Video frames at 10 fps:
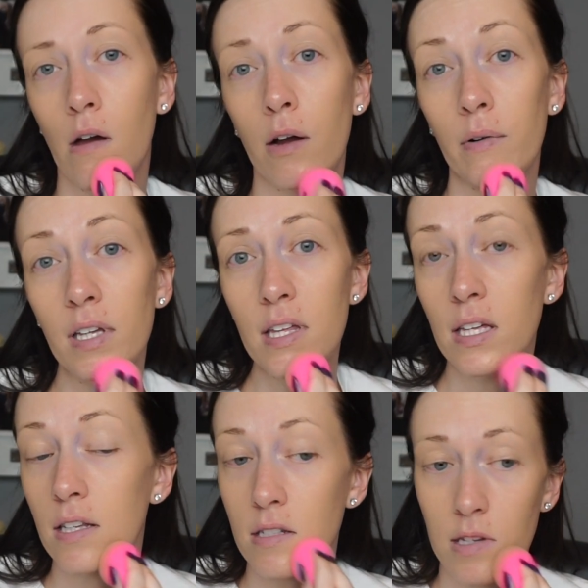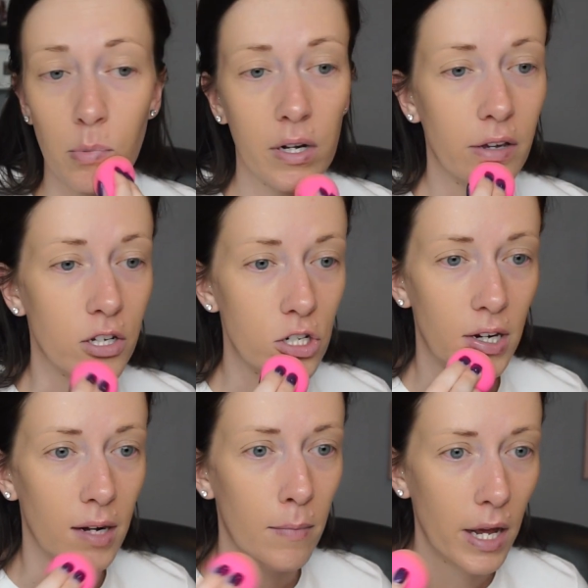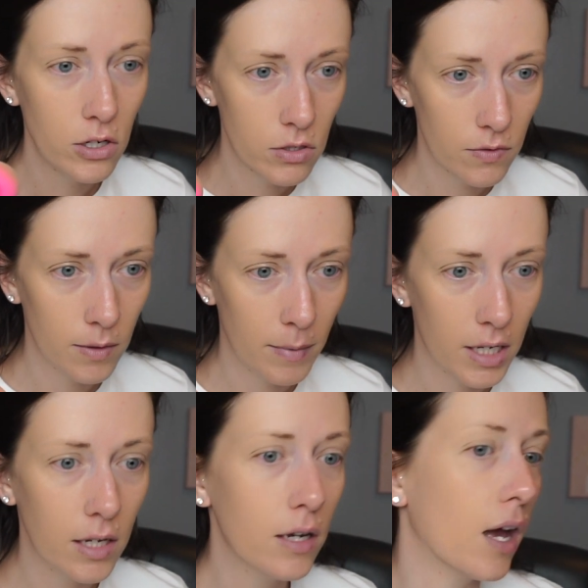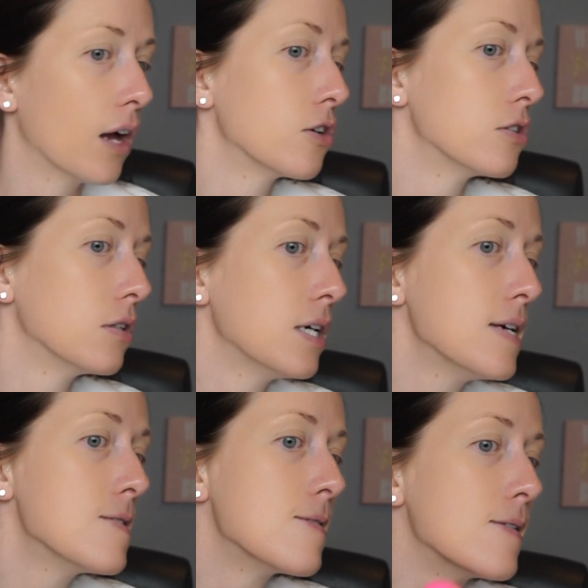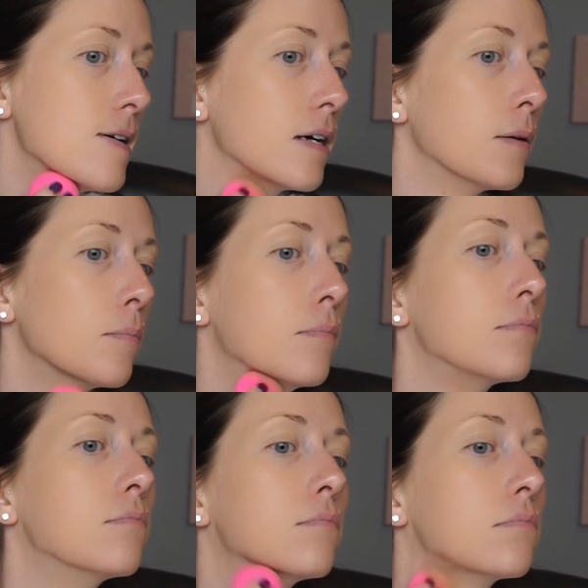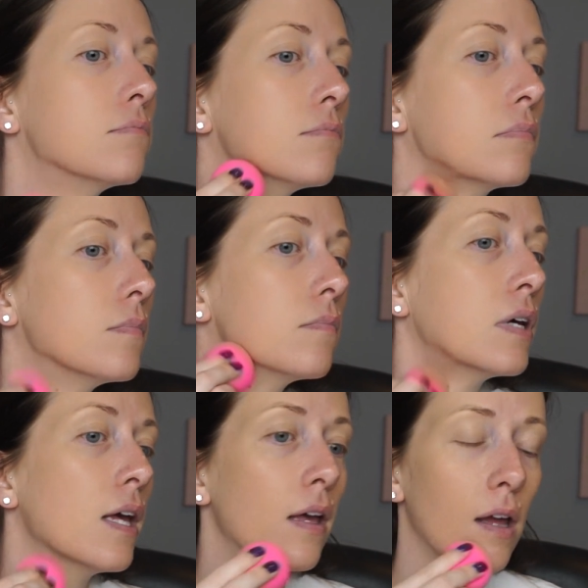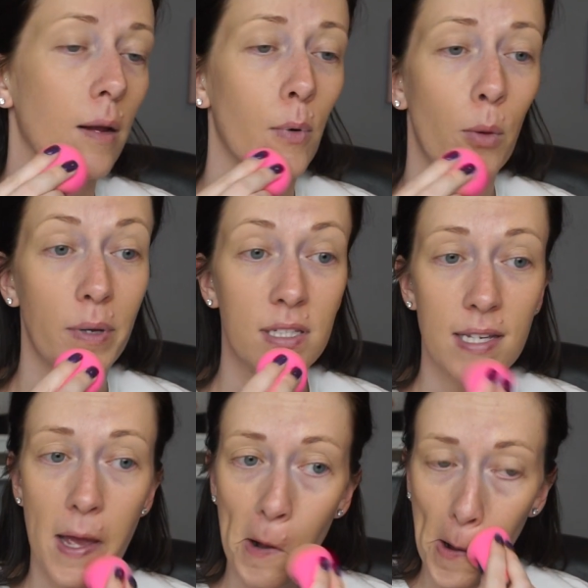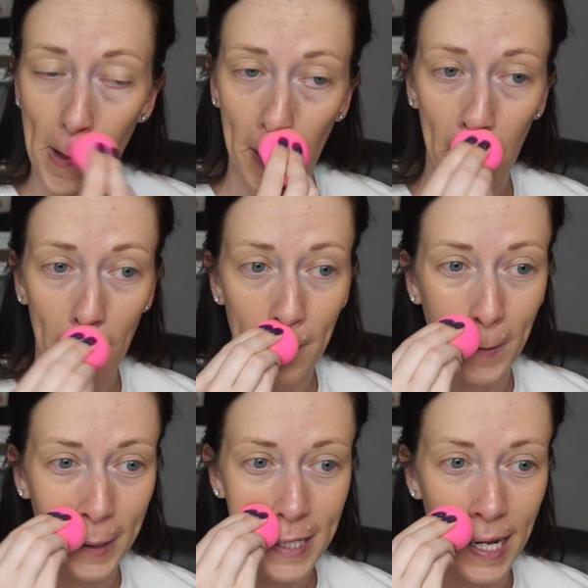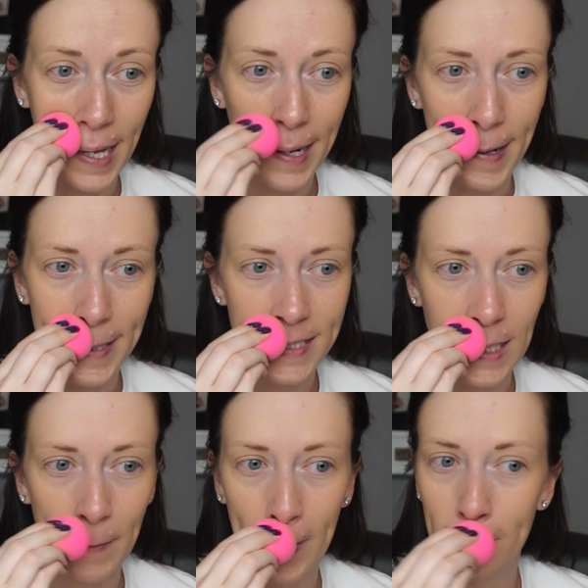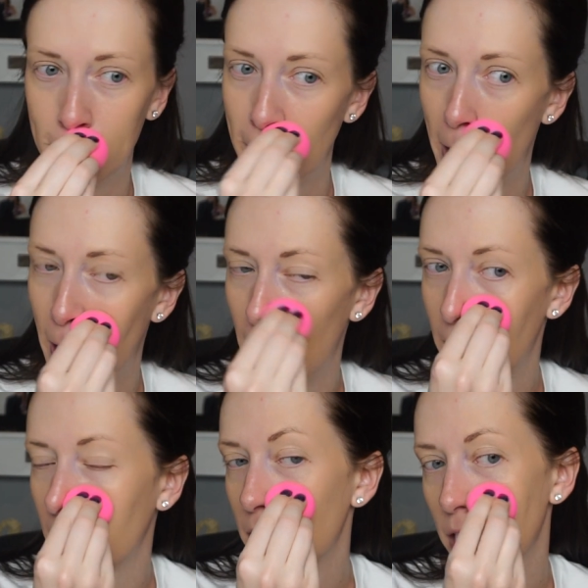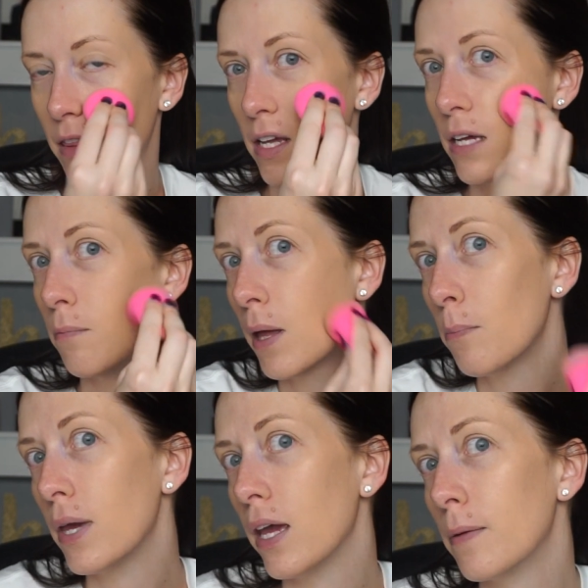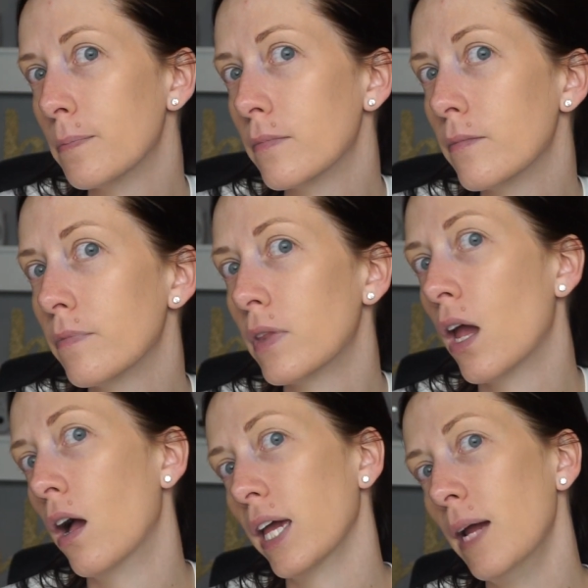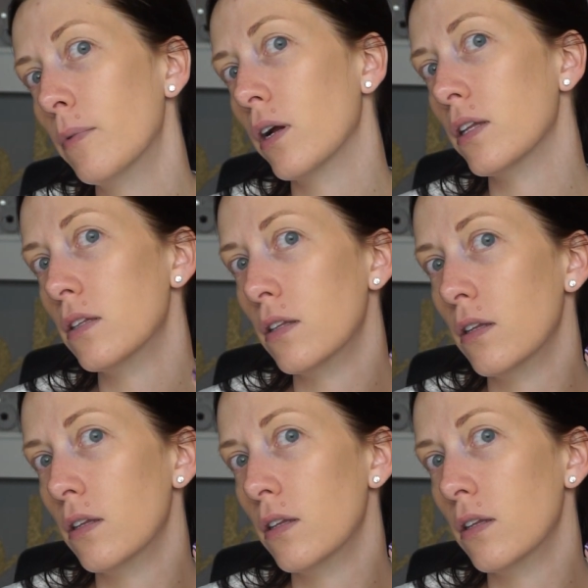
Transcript: I really think this is a pretty good shade match for me, actually. I'm hoping to get a little bit more tan as summer goes on because I think it might be, camera,